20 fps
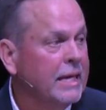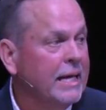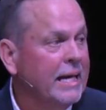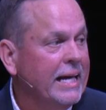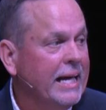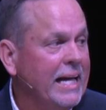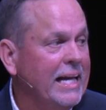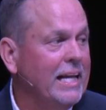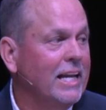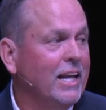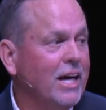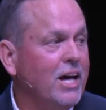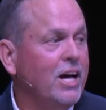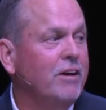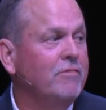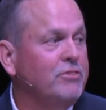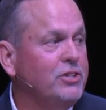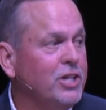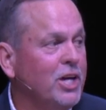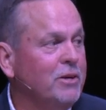He
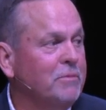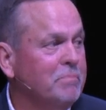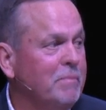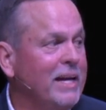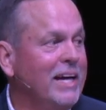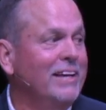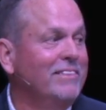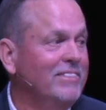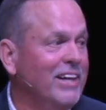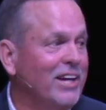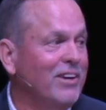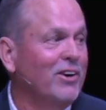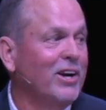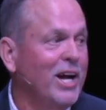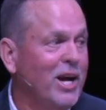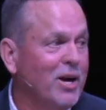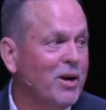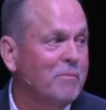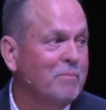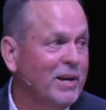loves young men that are
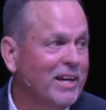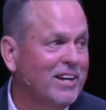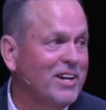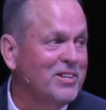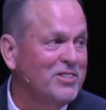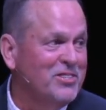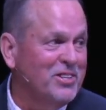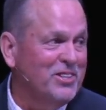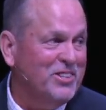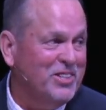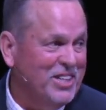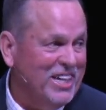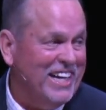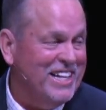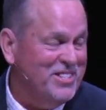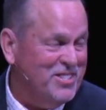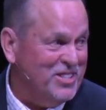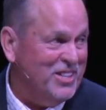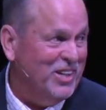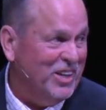here because they're
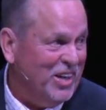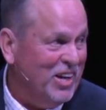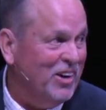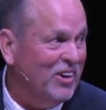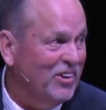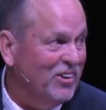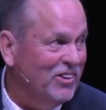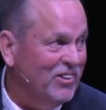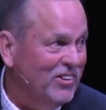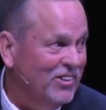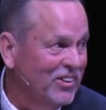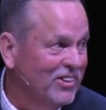chasing a girl.